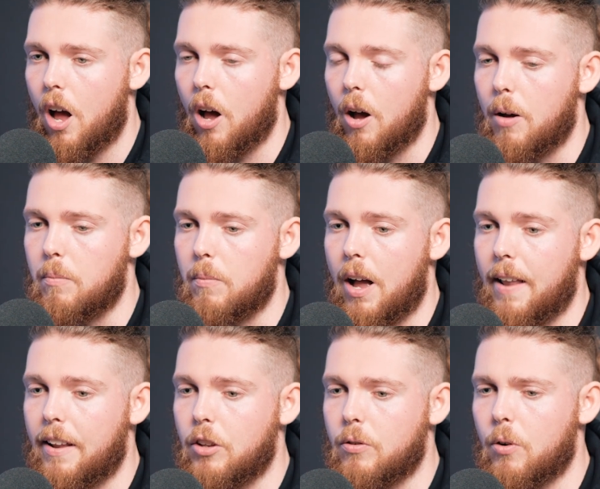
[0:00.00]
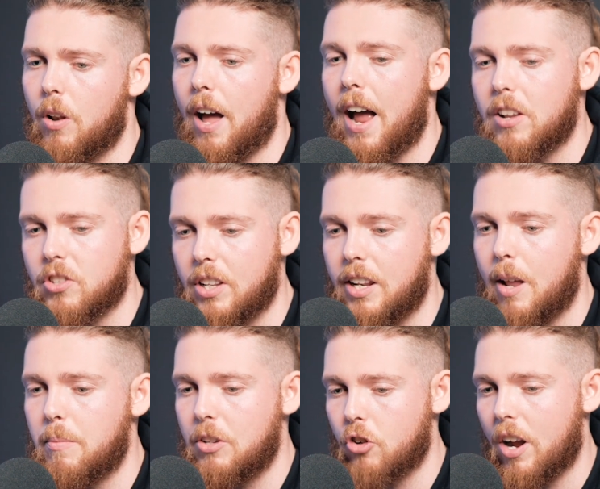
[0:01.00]
and then you feel like, actually,
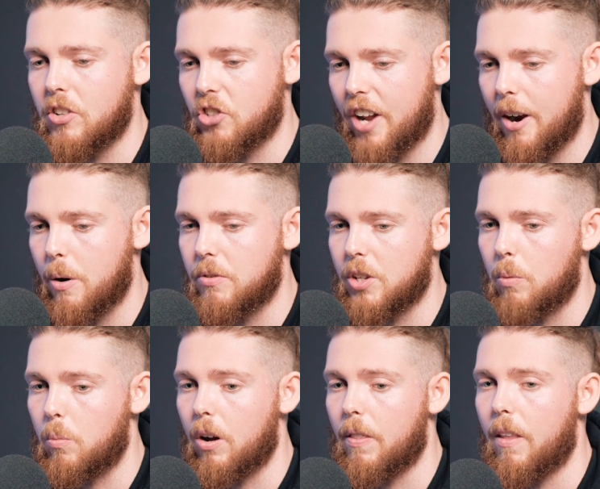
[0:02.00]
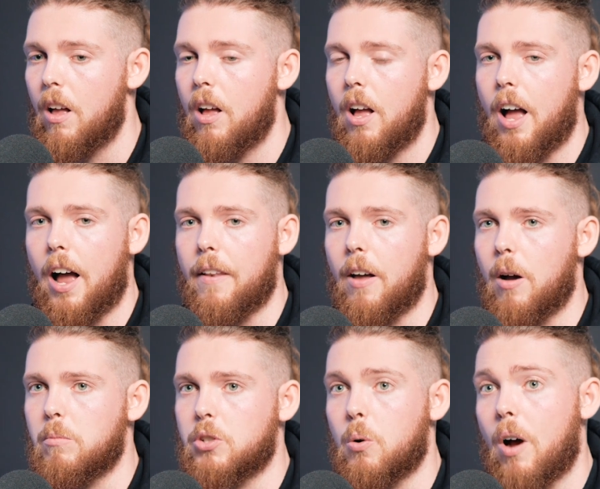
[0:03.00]
let me try and share it with someone.
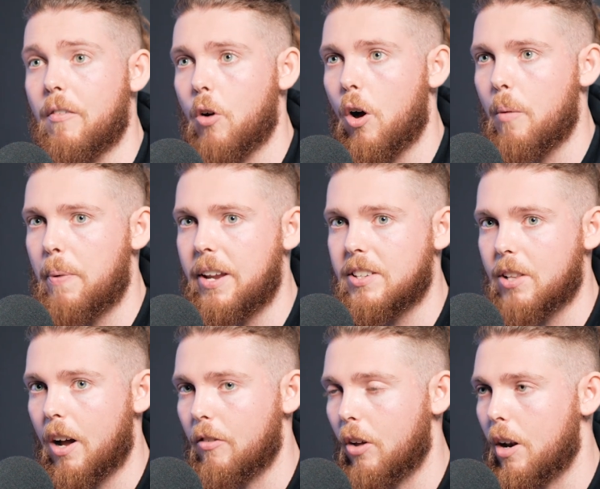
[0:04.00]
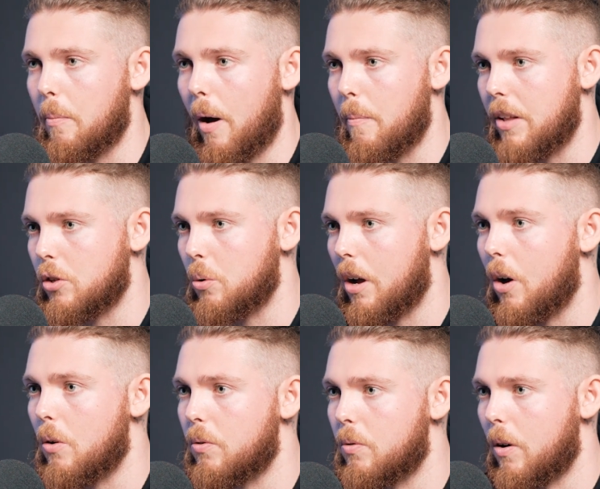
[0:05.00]
And so I've got a piece that I've done about mental
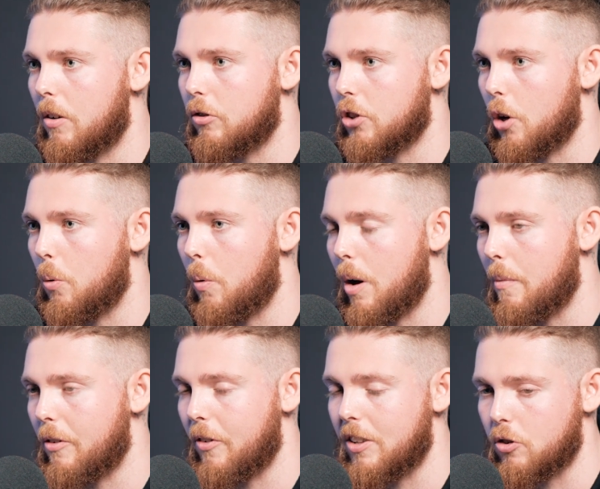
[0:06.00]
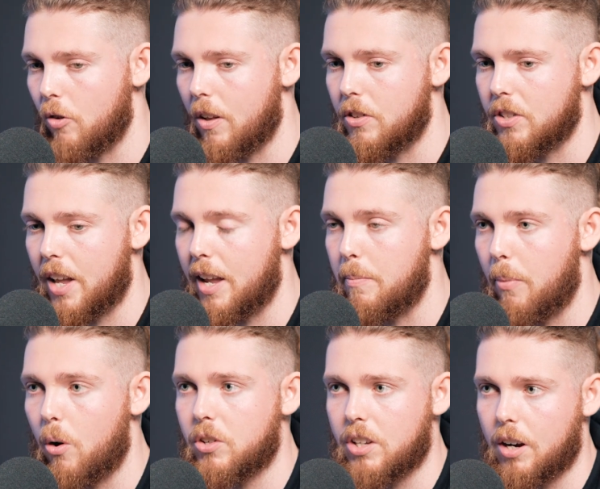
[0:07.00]
health. So one of my friends runs a
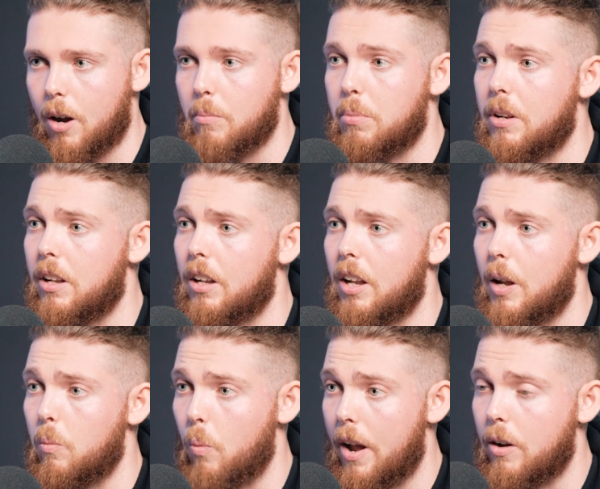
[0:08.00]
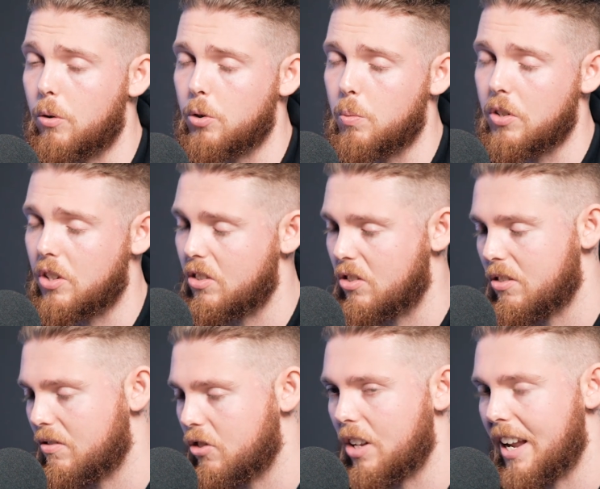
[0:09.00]
boxing company in Wales, which is
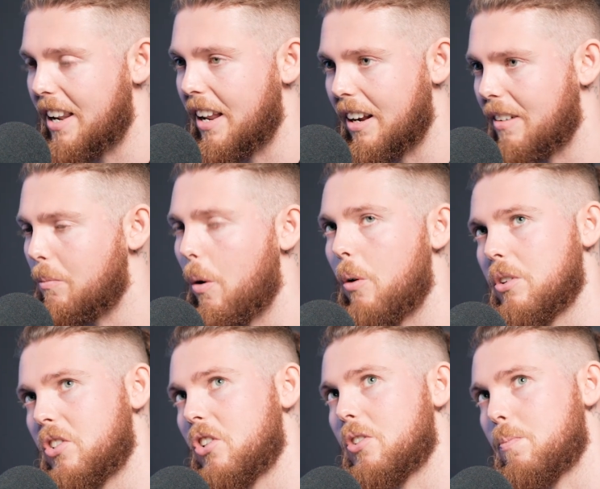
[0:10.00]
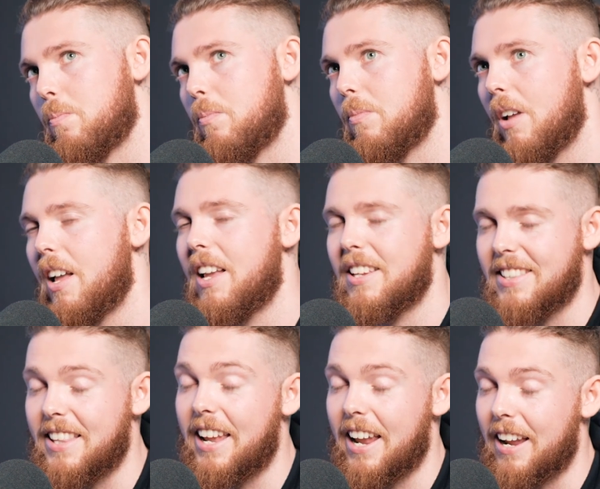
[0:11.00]
it's
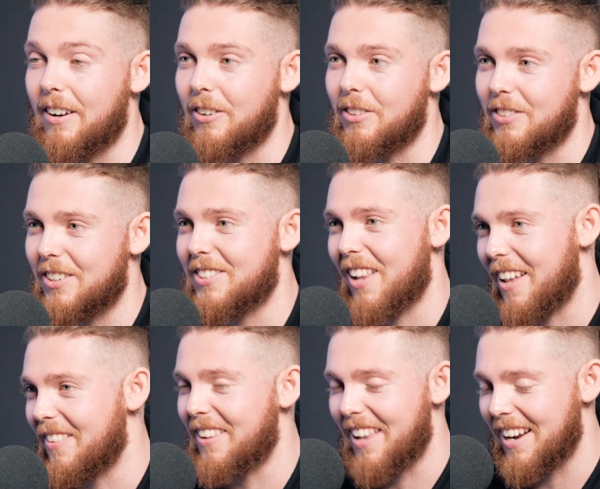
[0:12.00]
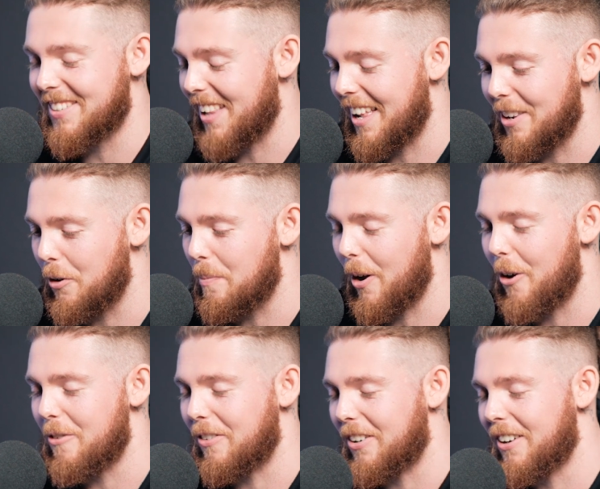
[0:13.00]
near England. It's like the next little bit
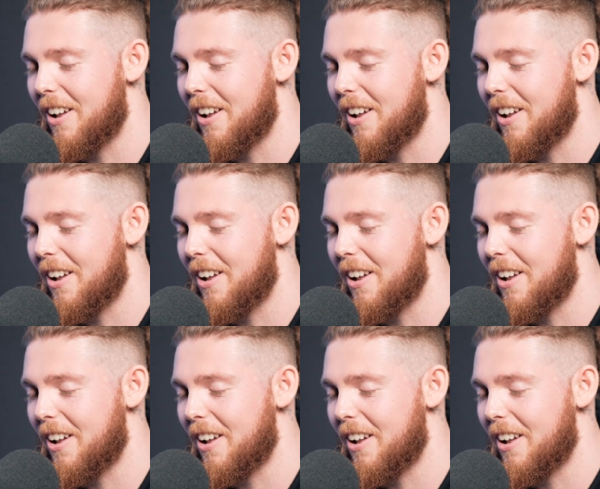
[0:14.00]
over.